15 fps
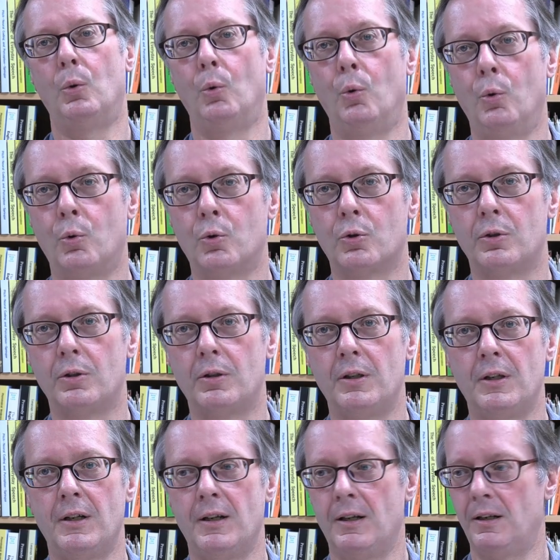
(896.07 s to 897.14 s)
Or
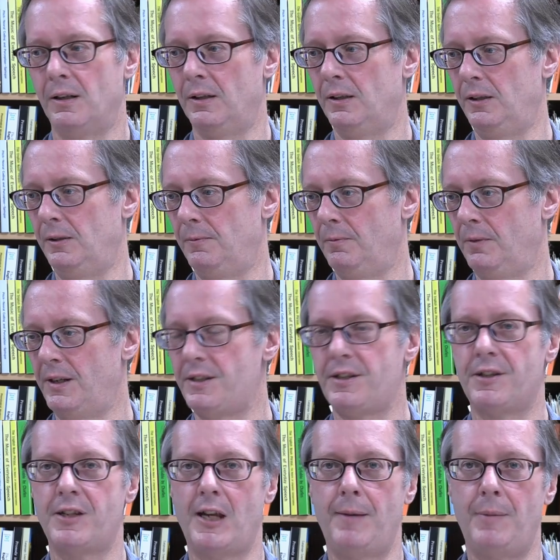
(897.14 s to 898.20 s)
let's
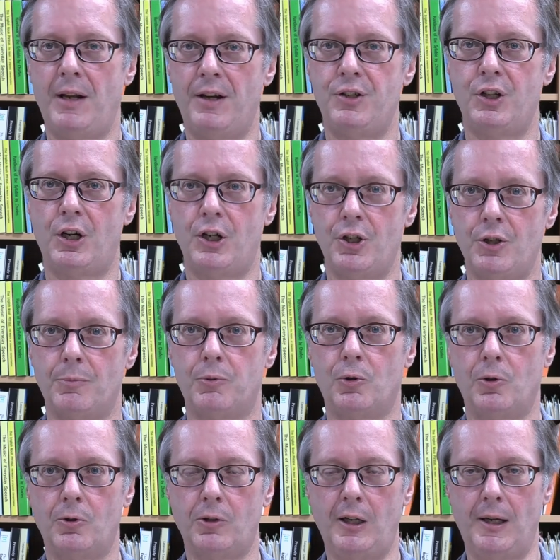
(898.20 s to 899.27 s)
examine educational
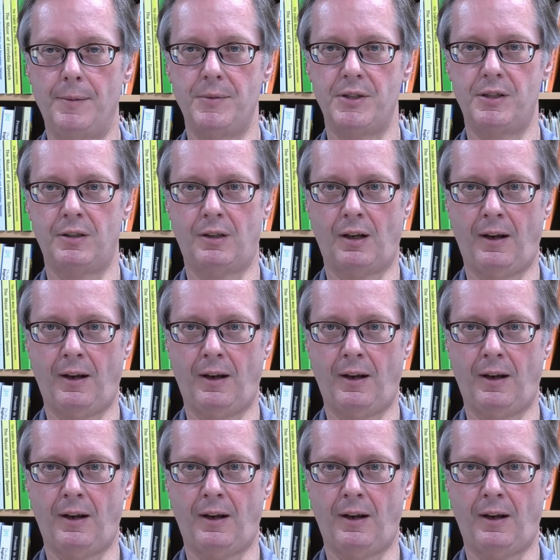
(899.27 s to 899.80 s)
programs